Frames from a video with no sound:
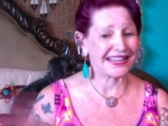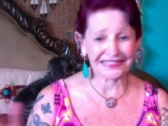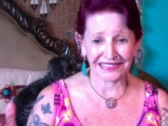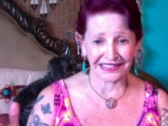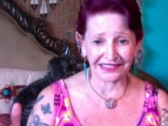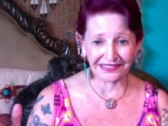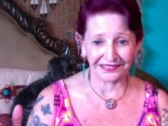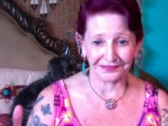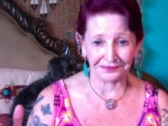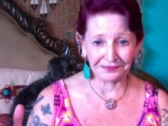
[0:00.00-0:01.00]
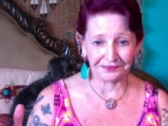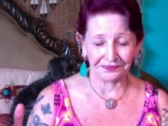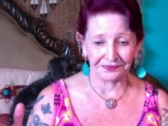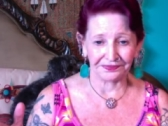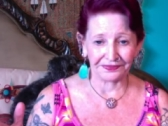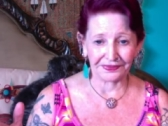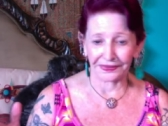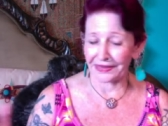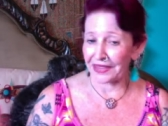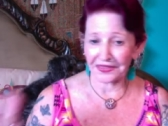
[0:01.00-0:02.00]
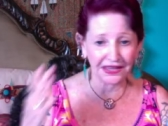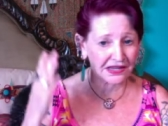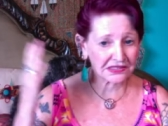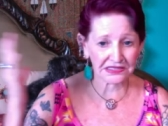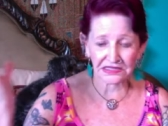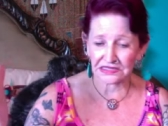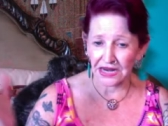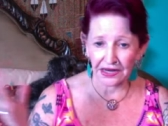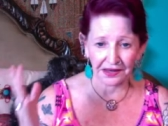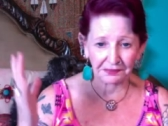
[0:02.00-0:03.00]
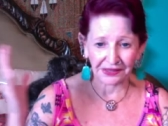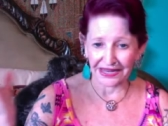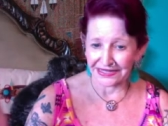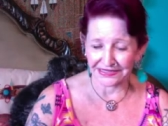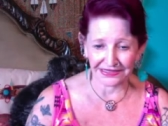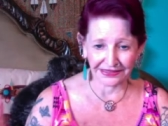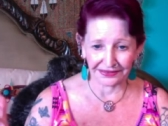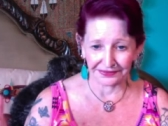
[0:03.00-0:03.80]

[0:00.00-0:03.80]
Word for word: That's it. Nothing else is taking place.